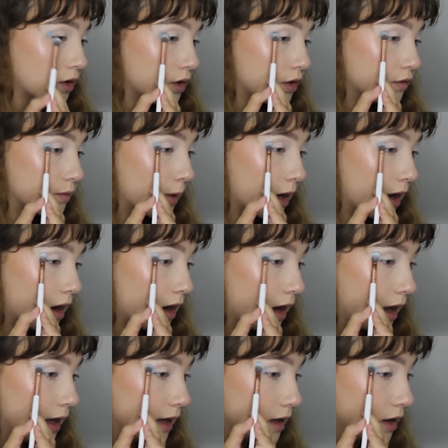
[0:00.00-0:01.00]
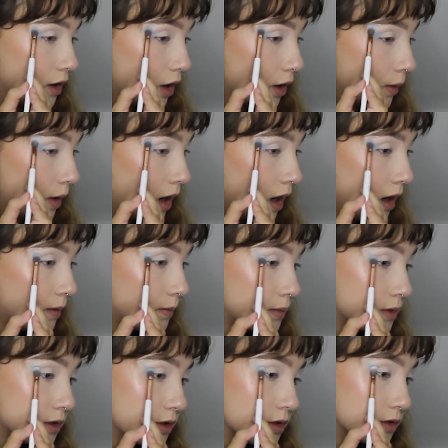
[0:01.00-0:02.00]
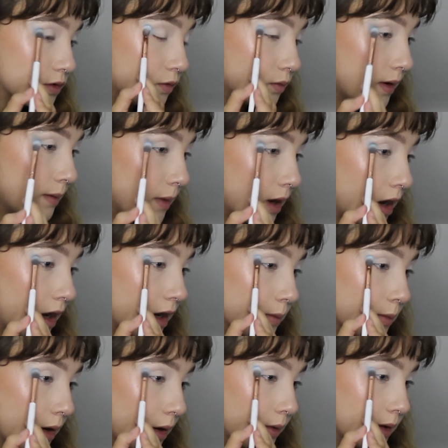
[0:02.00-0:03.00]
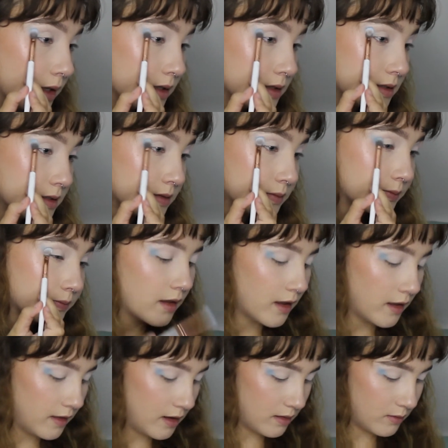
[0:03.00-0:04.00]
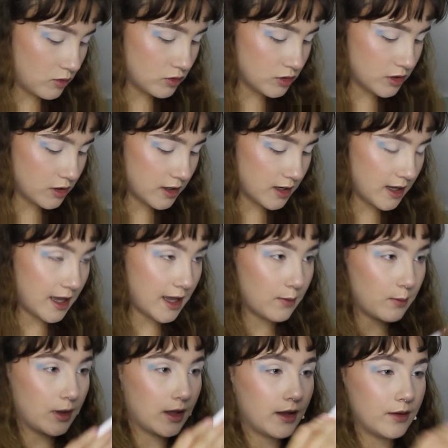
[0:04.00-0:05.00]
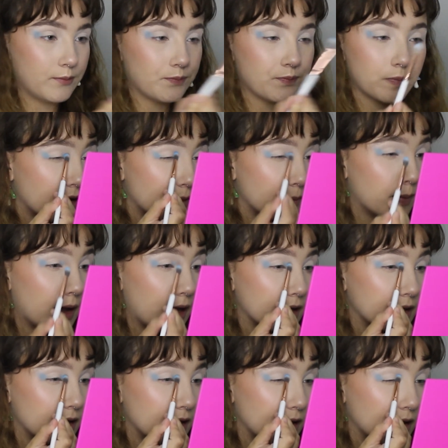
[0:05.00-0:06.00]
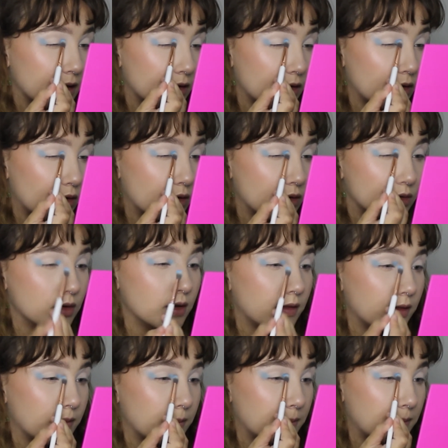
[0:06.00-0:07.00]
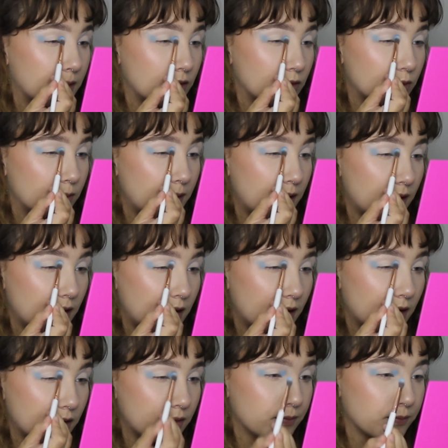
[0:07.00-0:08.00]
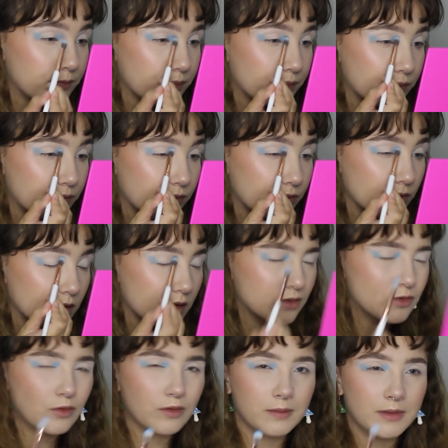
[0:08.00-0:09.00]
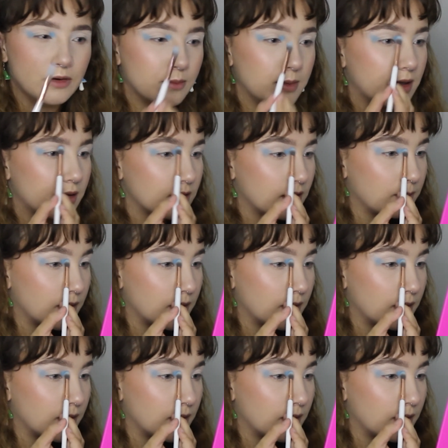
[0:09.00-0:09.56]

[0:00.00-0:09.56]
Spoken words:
of my eye and go up to sort of where my eyebrow is, and then I'm also going to get a bit and pack it on the middle bit here, not the middle bit, like